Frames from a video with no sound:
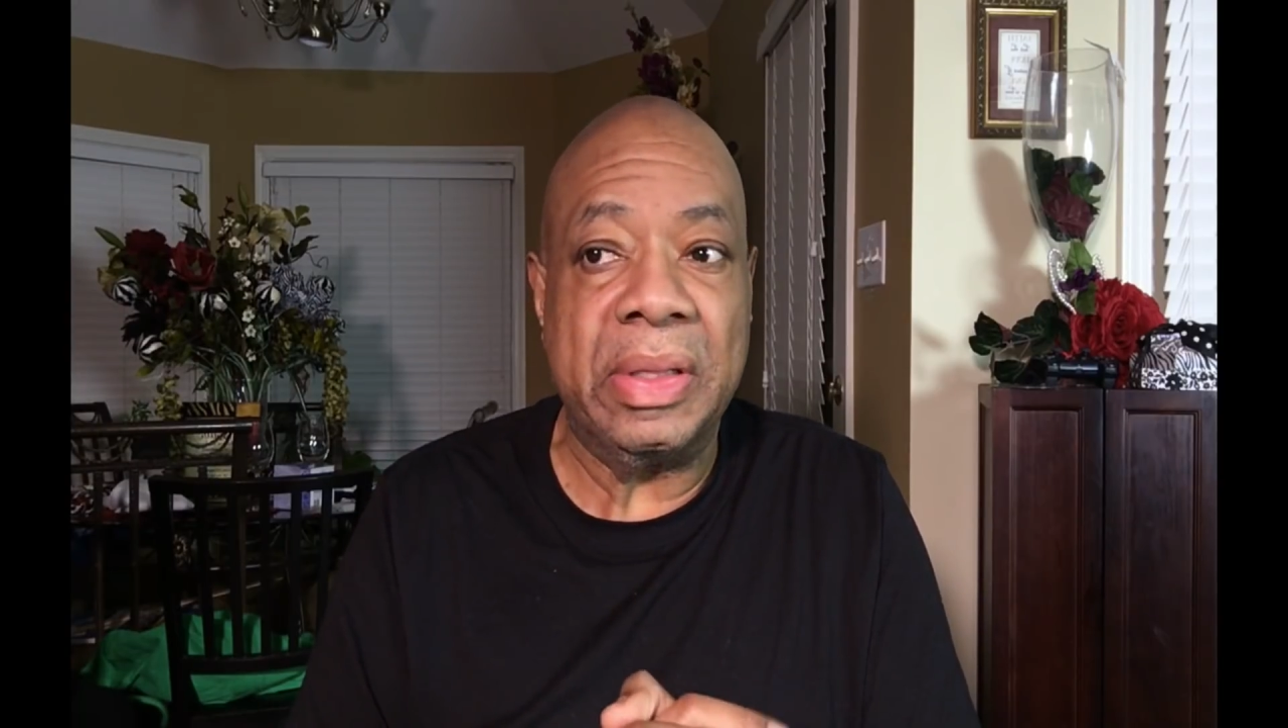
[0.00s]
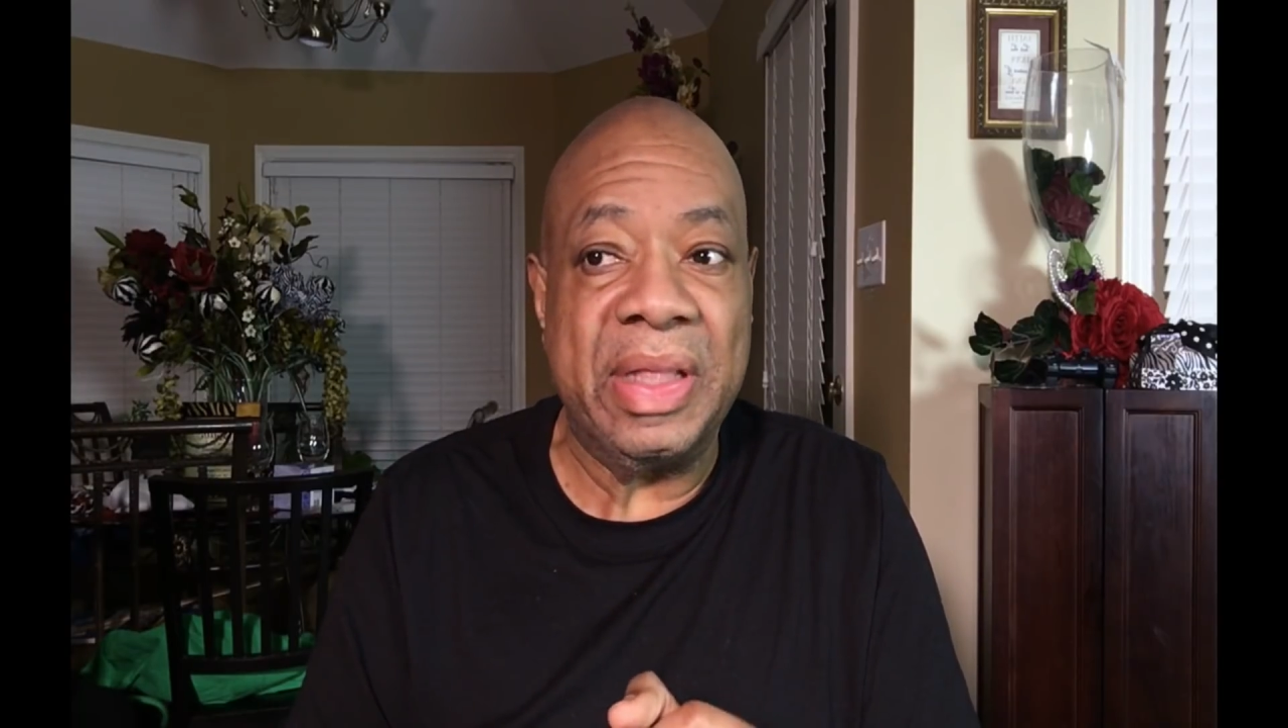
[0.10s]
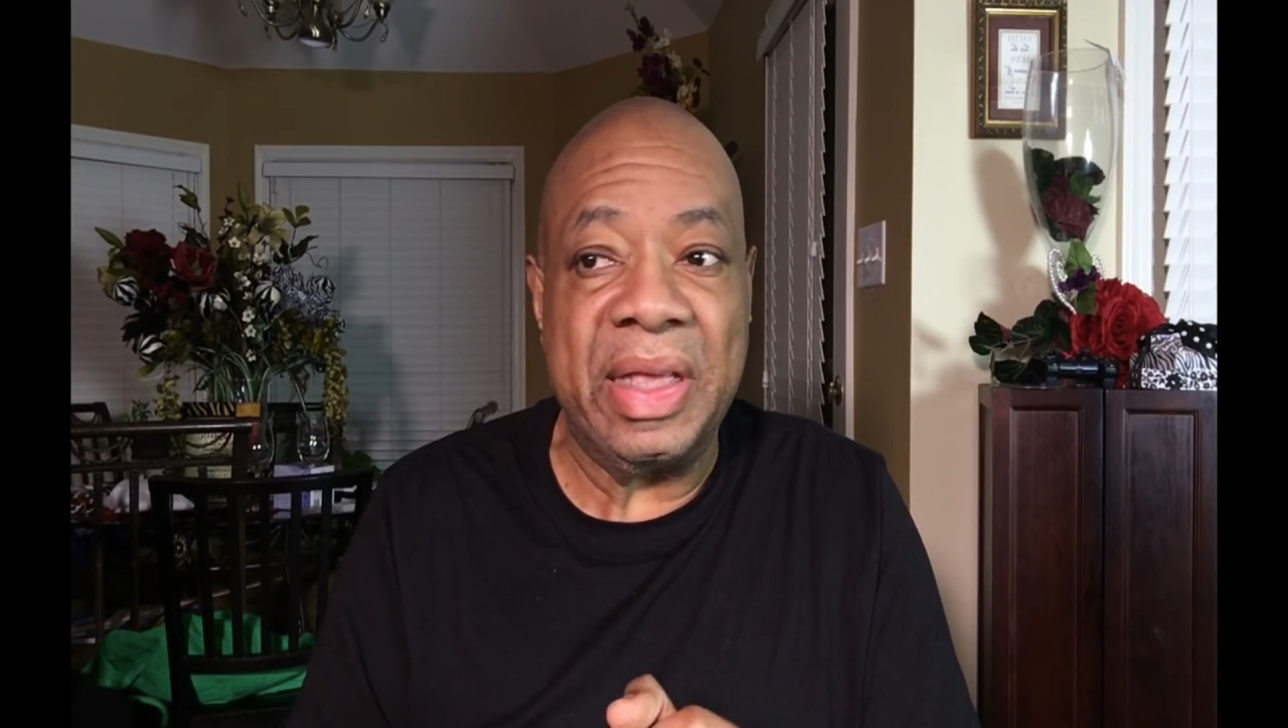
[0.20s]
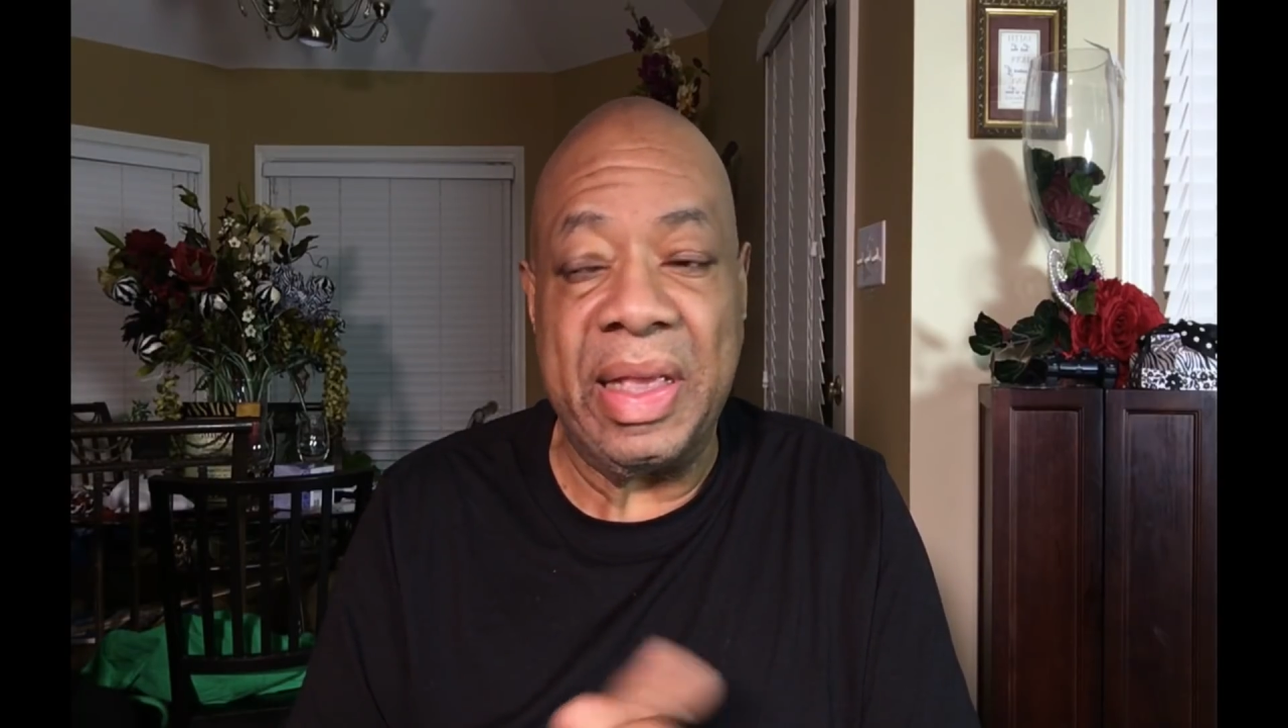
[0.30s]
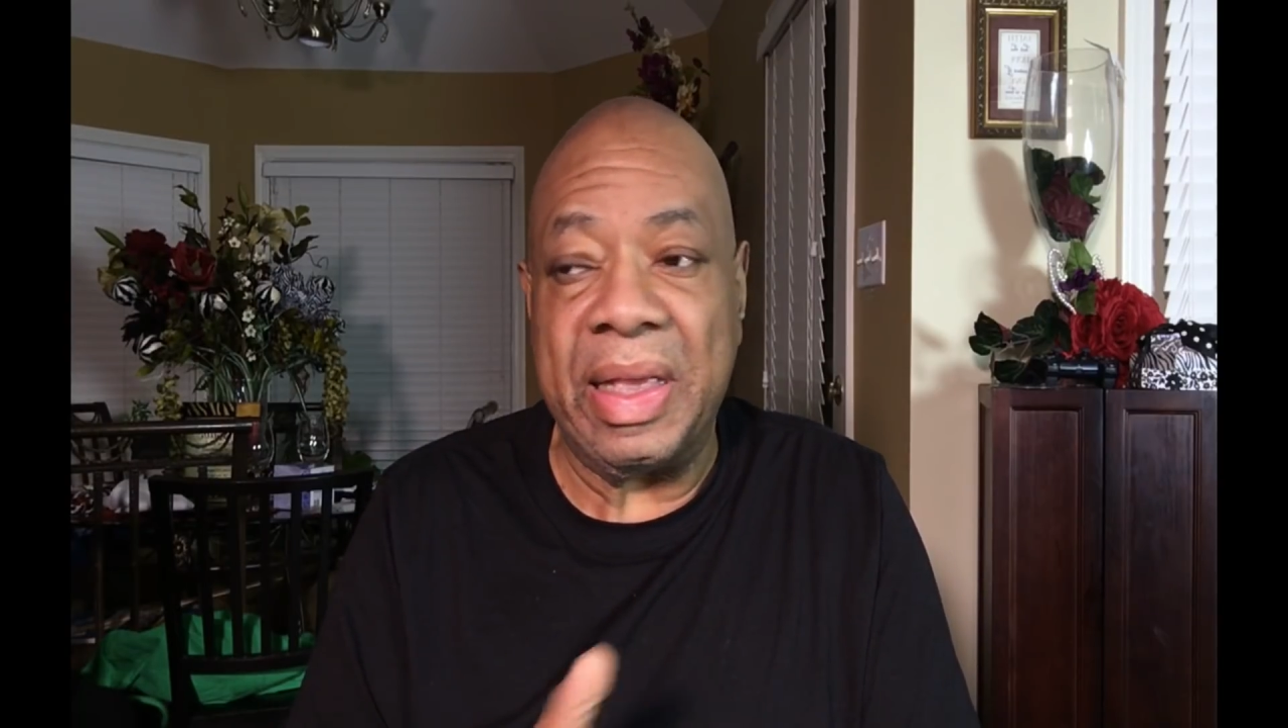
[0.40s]

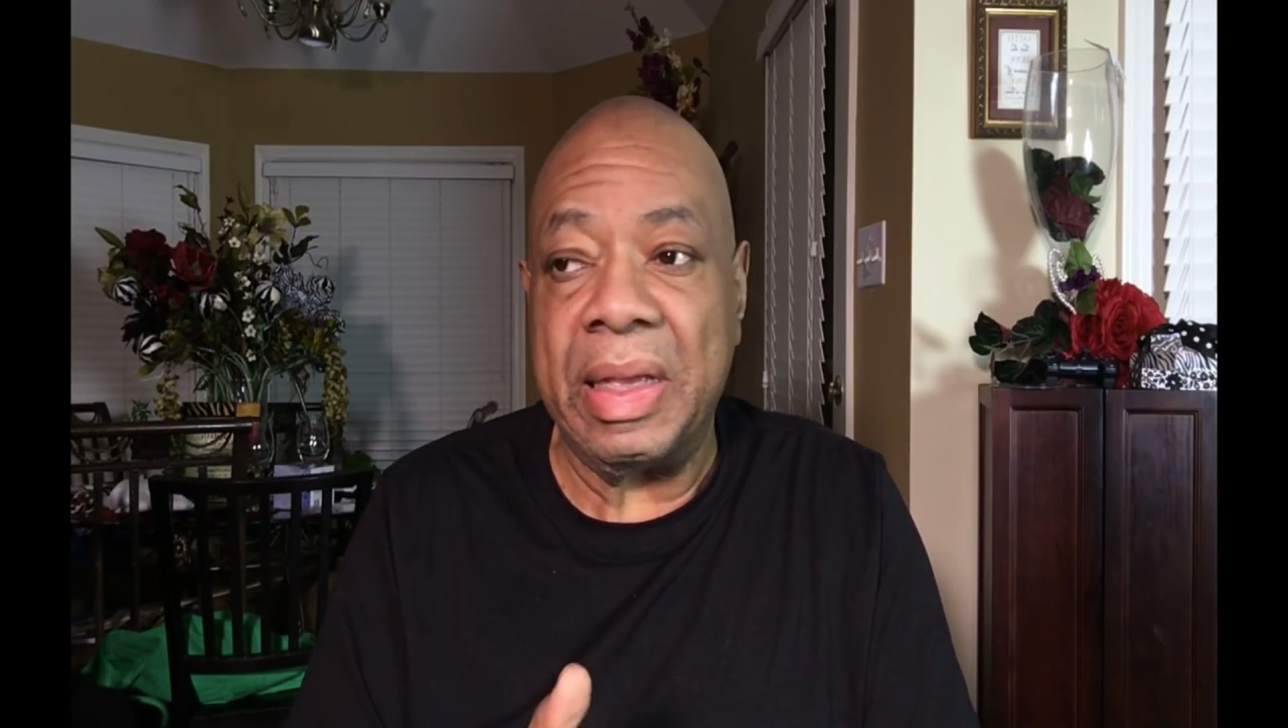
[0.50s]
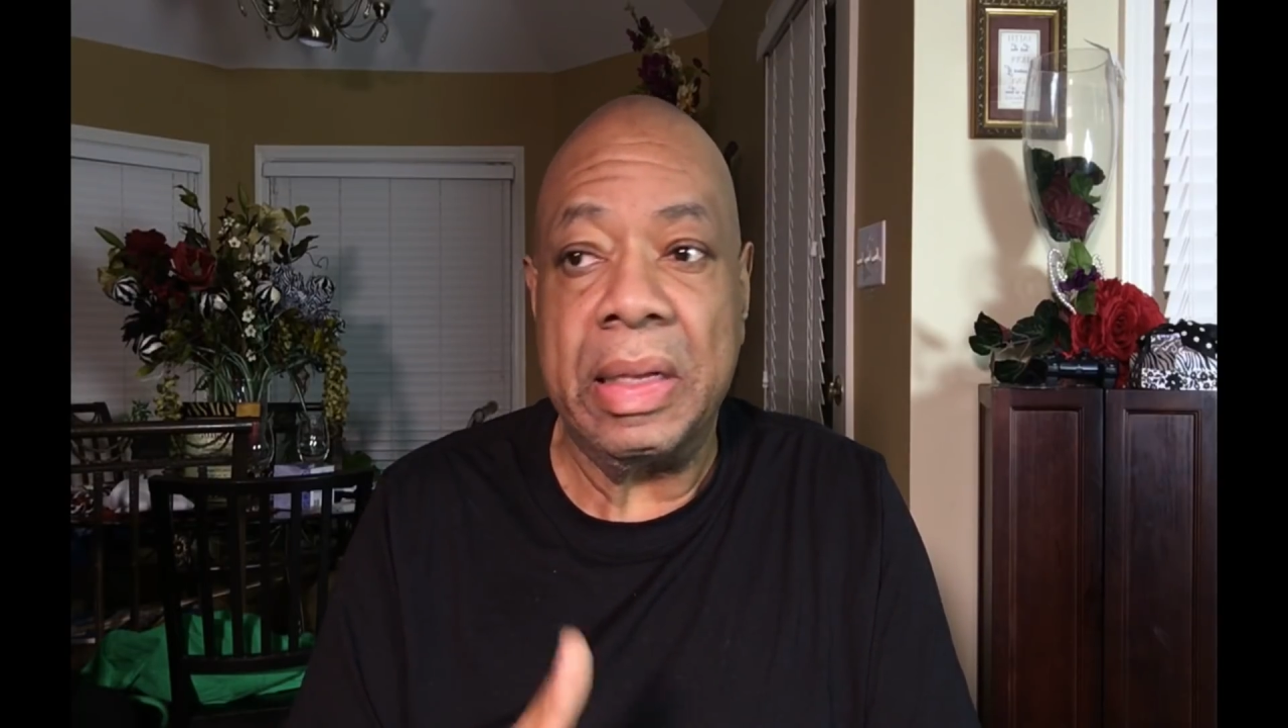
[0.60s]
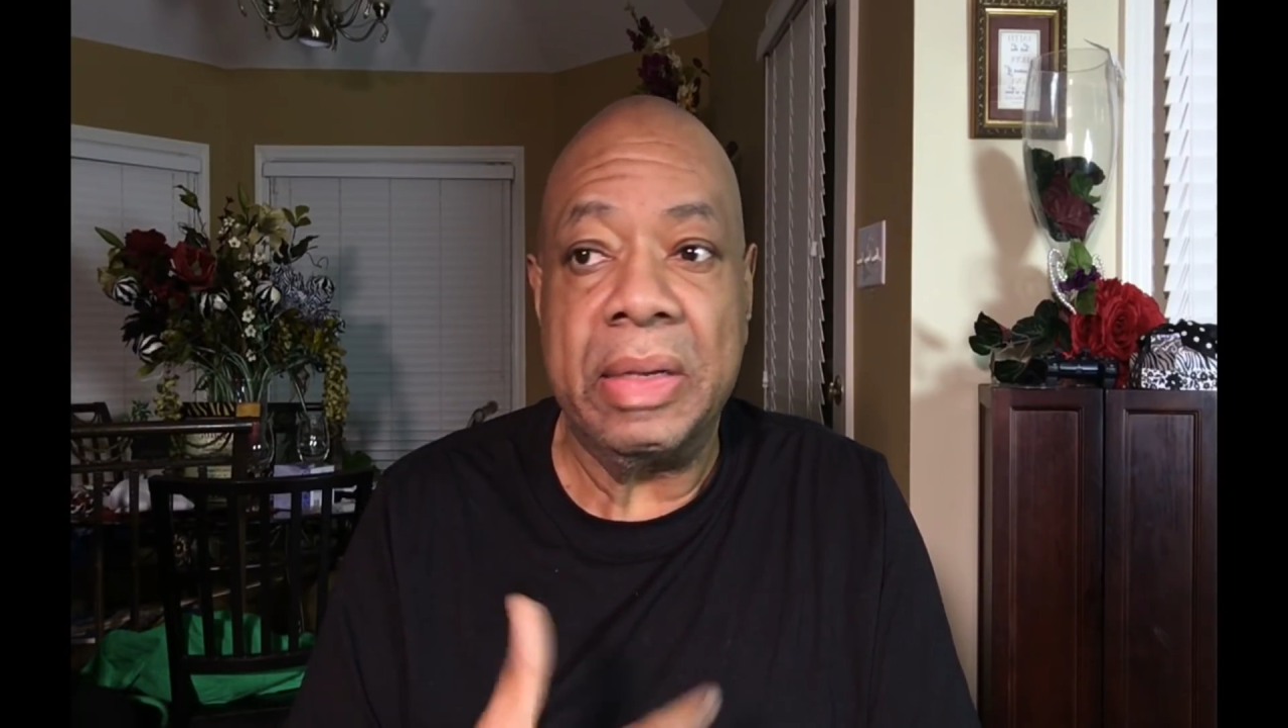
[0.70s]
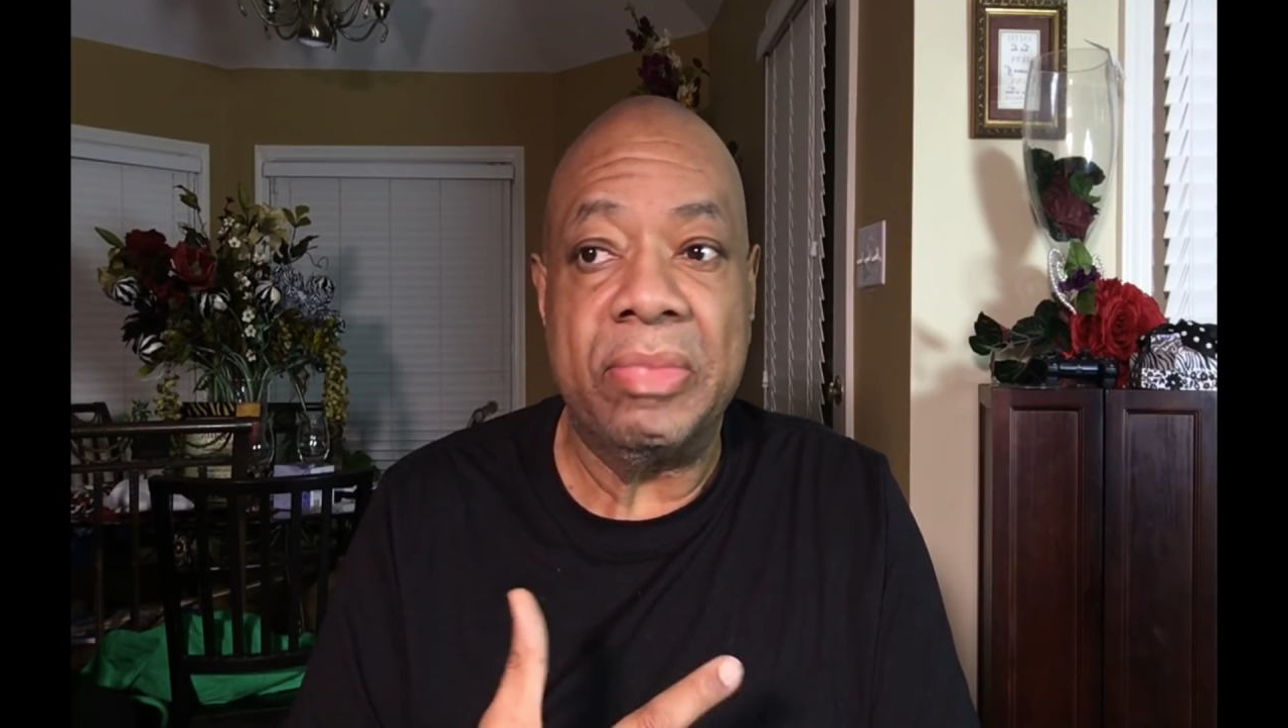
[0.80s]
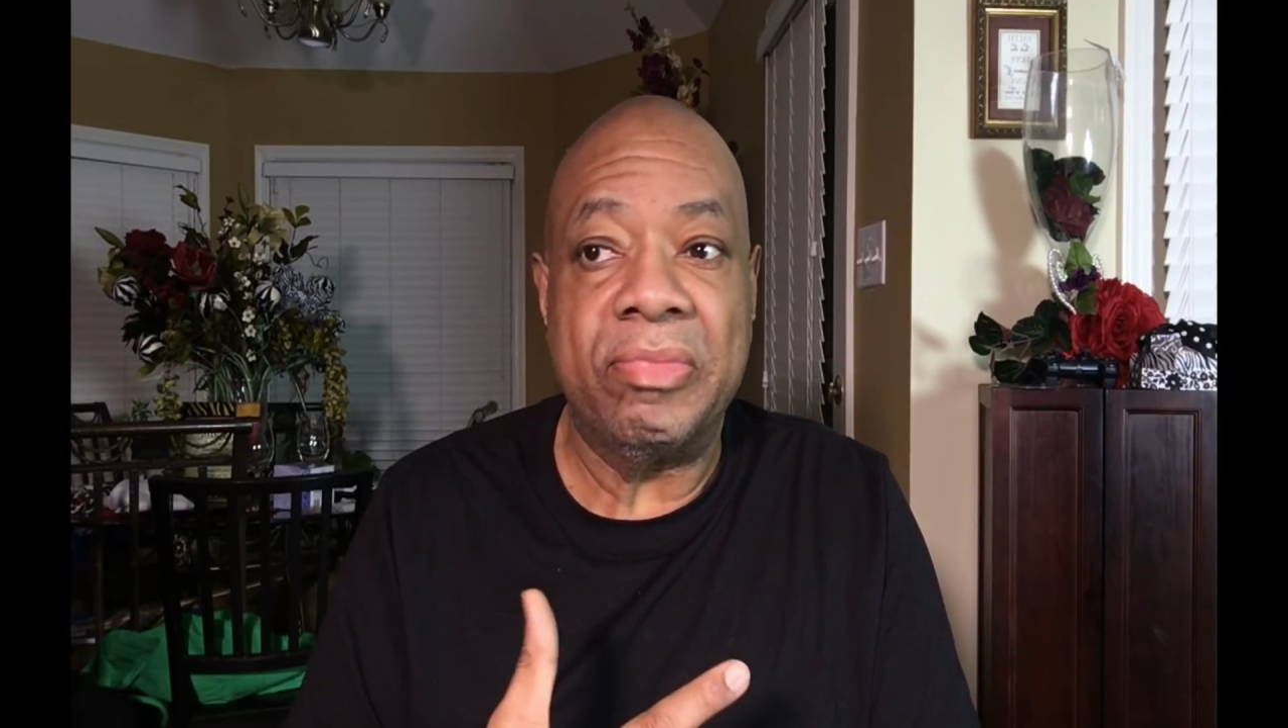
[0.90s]
We're going to just go
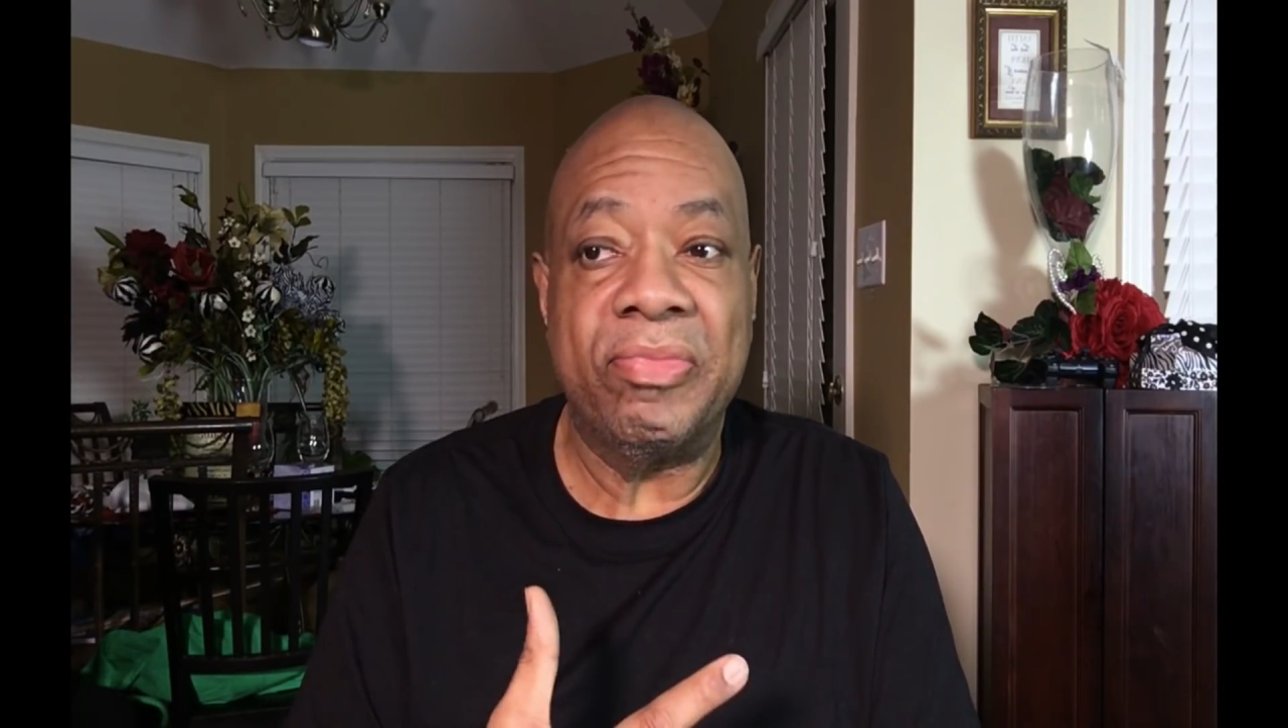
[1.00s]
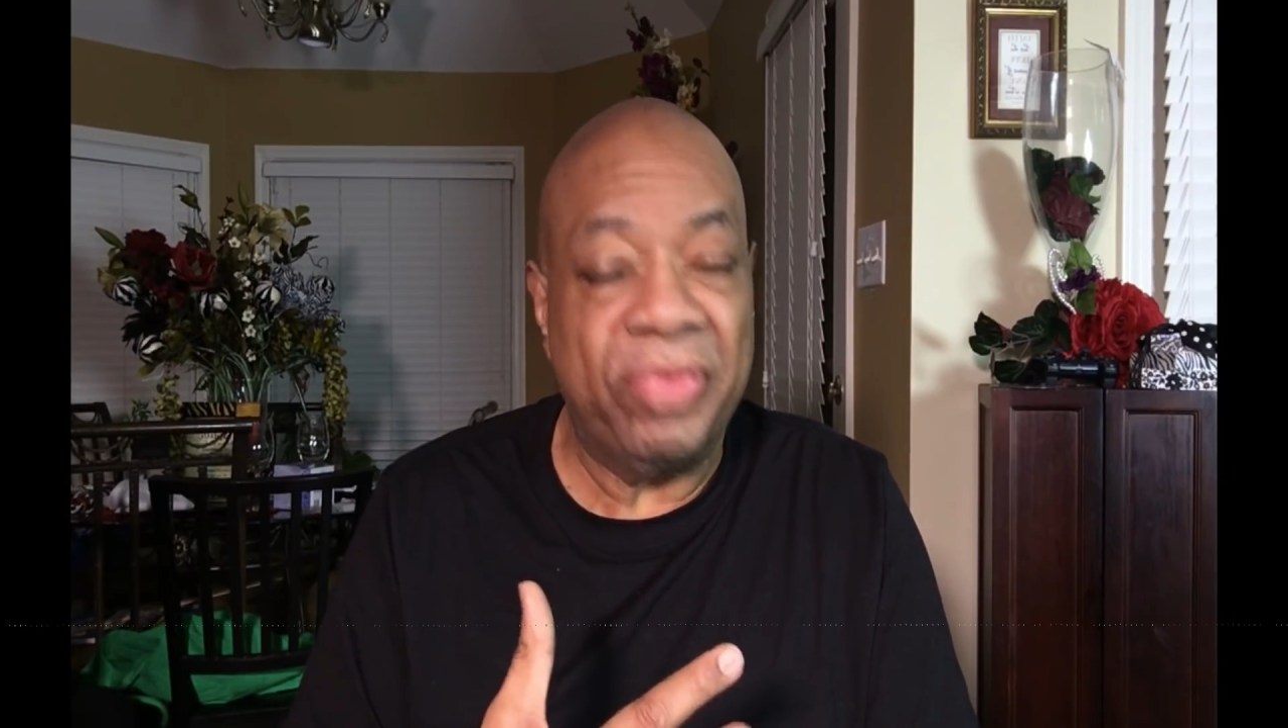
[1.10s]
and cut it.